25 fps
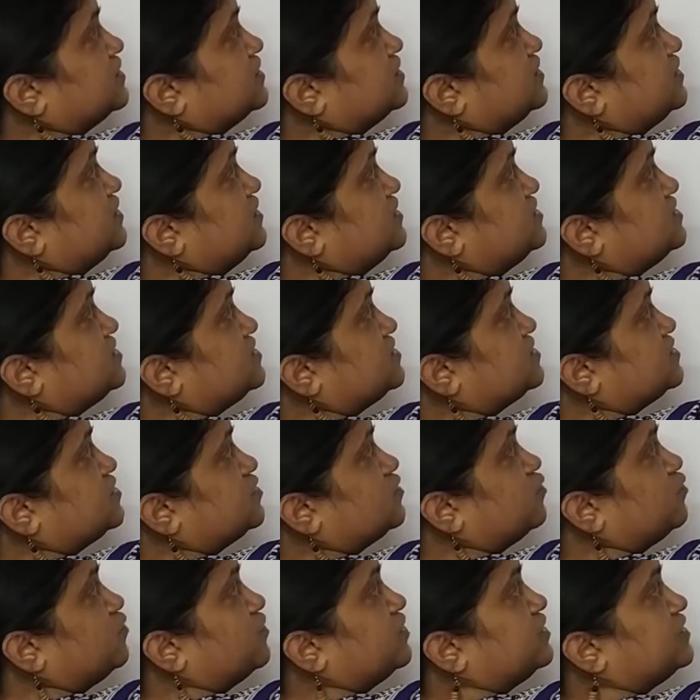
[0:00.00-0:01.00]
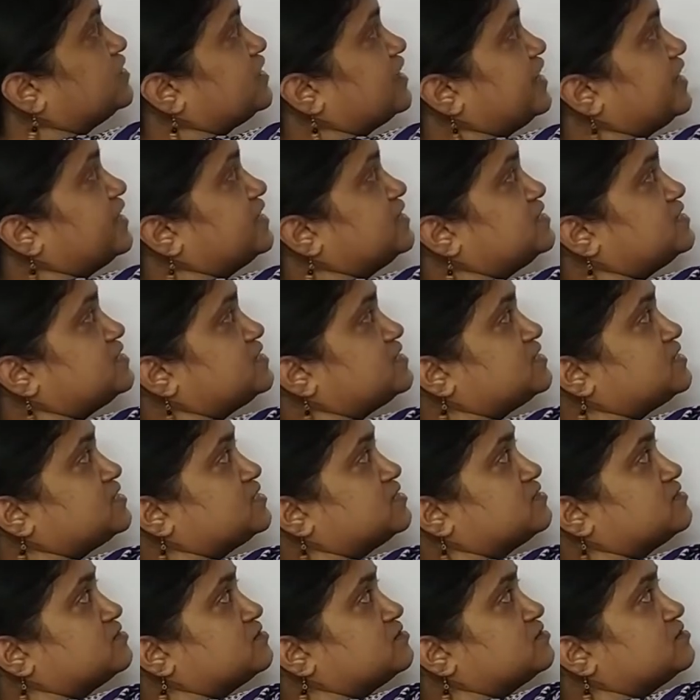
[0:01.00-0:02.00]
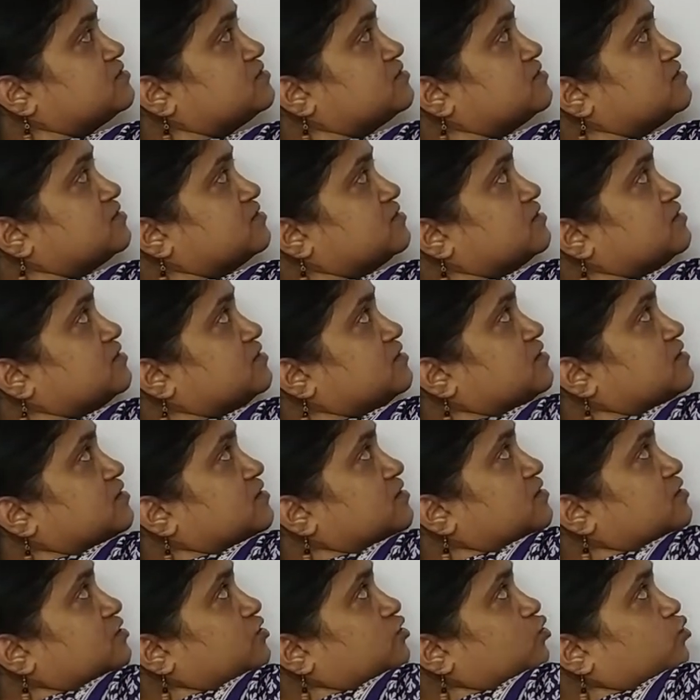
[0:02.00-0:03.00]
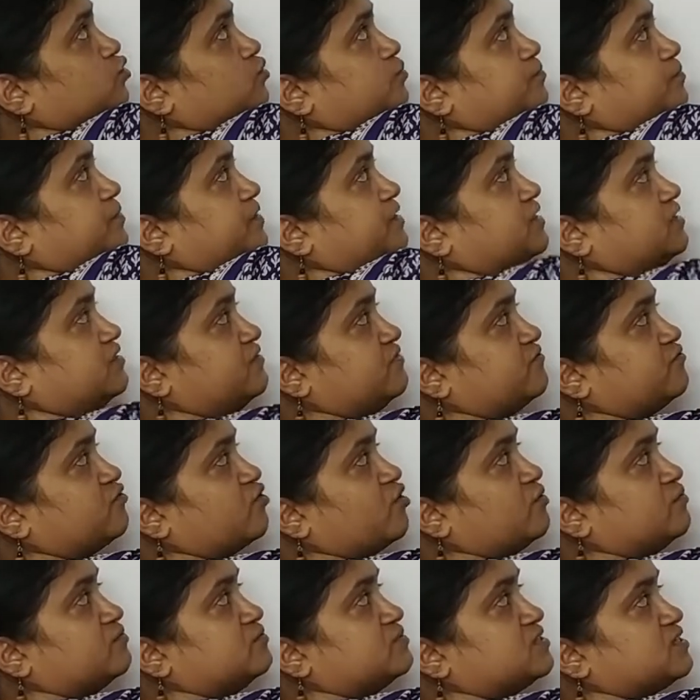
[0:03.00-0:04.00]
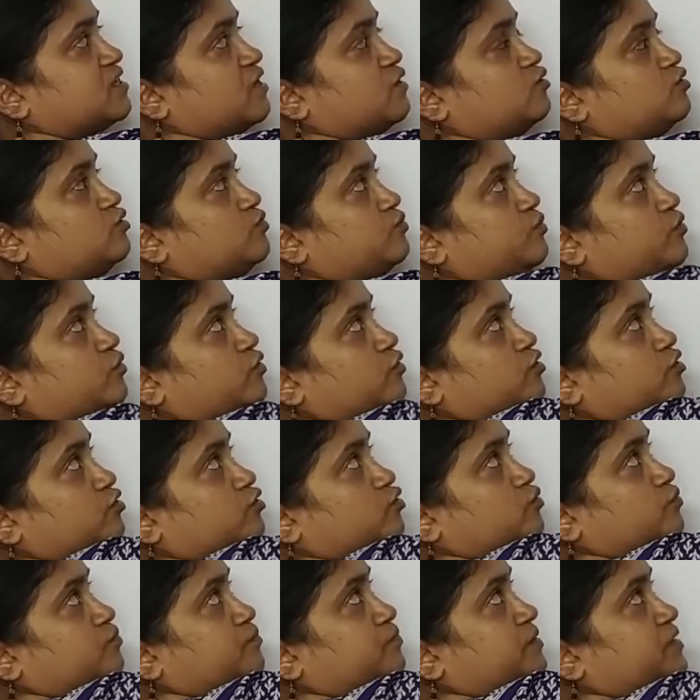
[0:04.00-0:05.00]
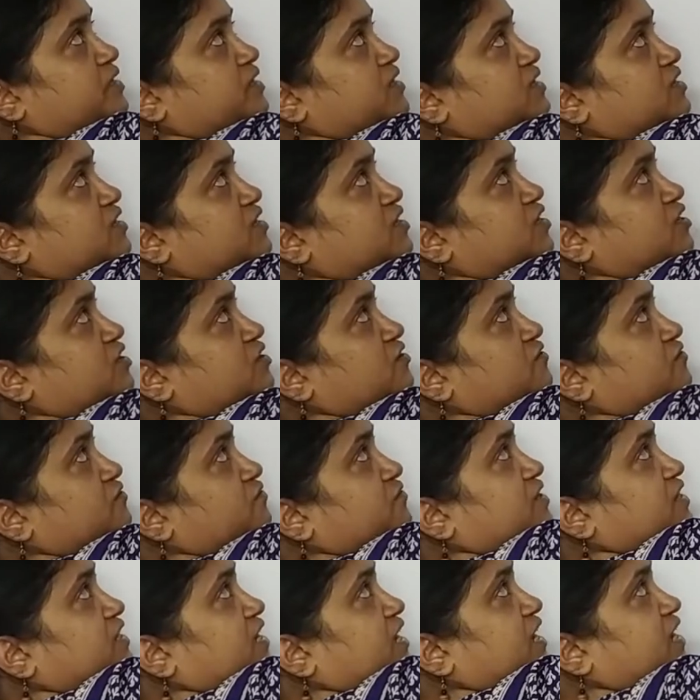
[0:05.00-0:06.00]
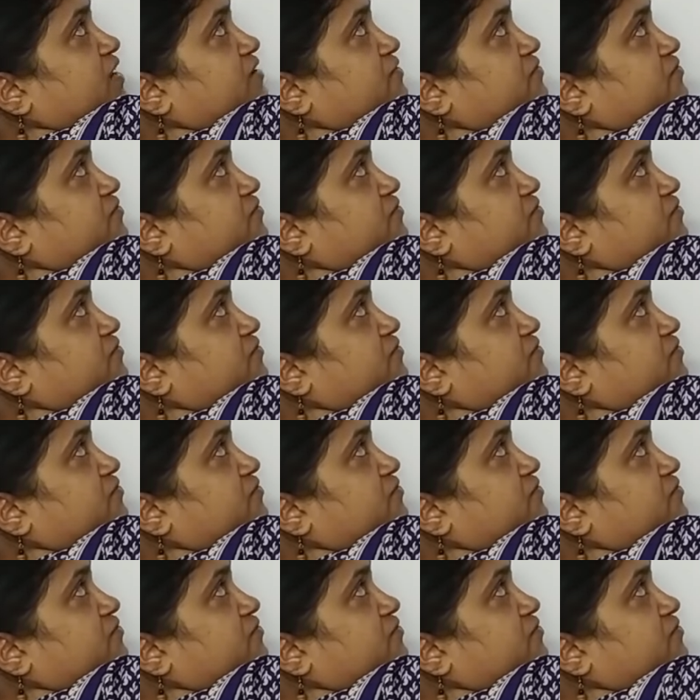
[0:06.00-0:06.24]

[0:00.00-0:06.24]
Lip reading: this with S to P, from south pole to P, we have